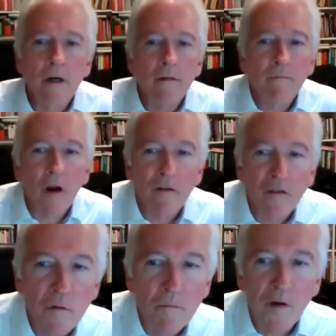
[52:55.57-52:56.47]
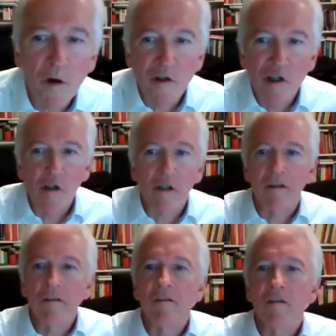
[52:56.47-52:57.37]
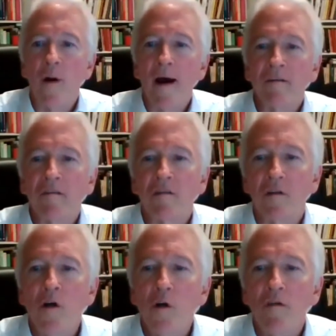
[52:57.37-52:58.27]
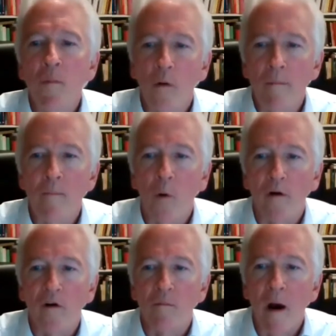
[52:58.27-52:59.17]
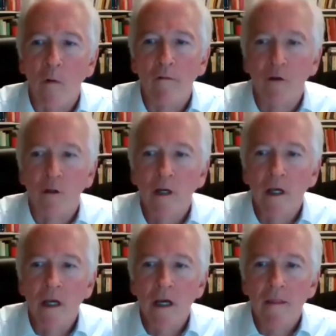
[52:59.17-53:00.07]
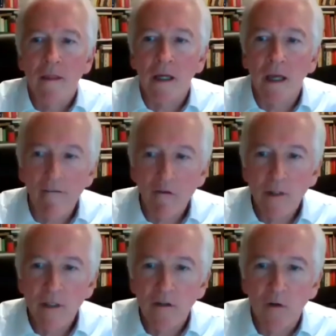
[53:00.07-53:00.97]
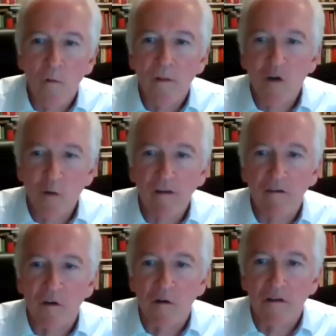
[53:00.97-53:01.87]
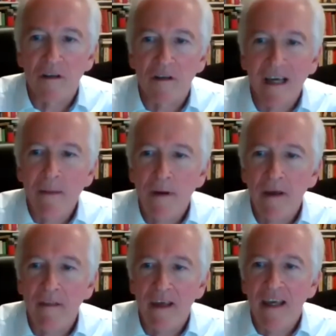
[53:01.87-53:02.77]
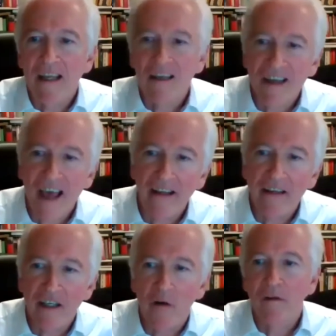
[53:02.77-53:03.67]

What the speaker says: our student Piotr Shulkas, who asks, who's more important or powerful, the government or the tricksters keeping the insanity or